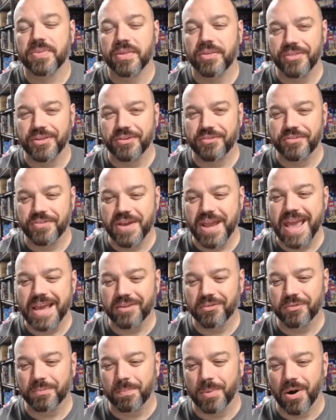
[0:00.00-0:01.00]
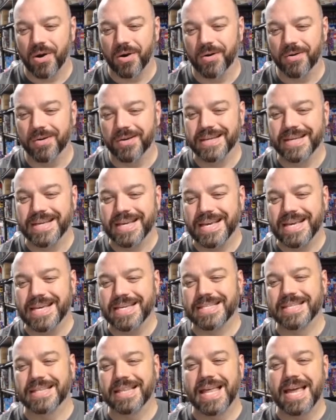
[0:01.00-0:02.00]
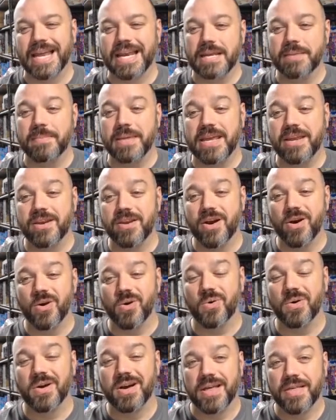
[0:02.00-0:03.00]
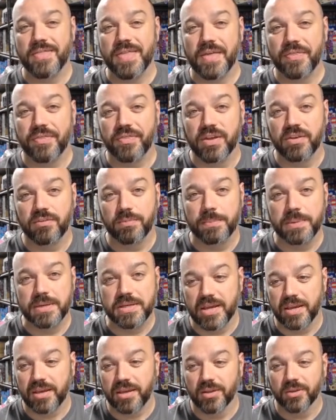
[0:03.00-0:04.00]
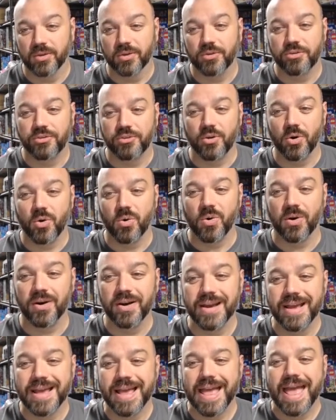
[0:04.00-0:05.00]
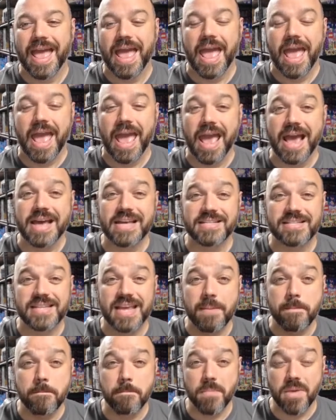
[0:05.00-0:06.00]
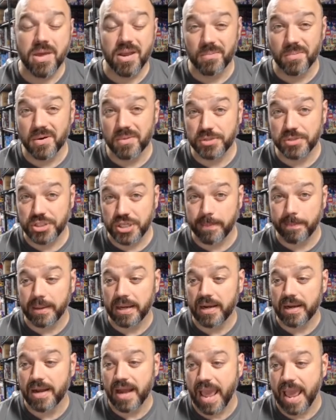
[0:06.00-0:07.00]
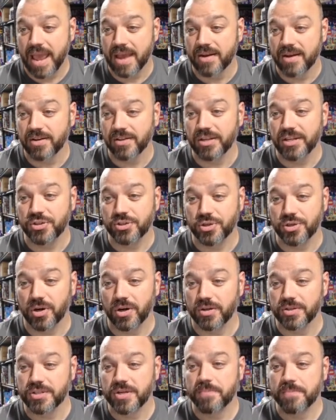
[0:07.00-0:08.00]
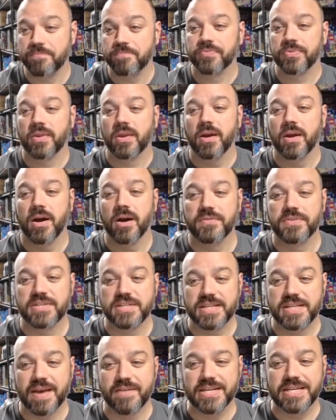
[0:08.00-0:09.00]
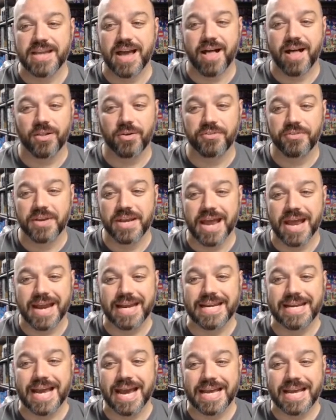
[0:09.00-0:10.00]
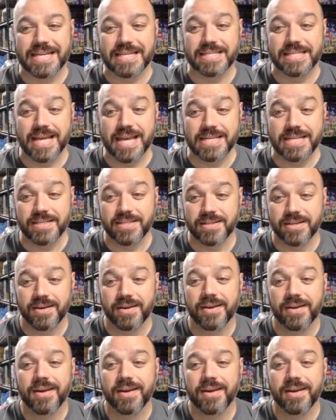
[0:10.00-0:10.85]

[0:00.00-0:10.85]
this next part is letting me know that this particular store has a minimum shipping and handling charge of $7.99,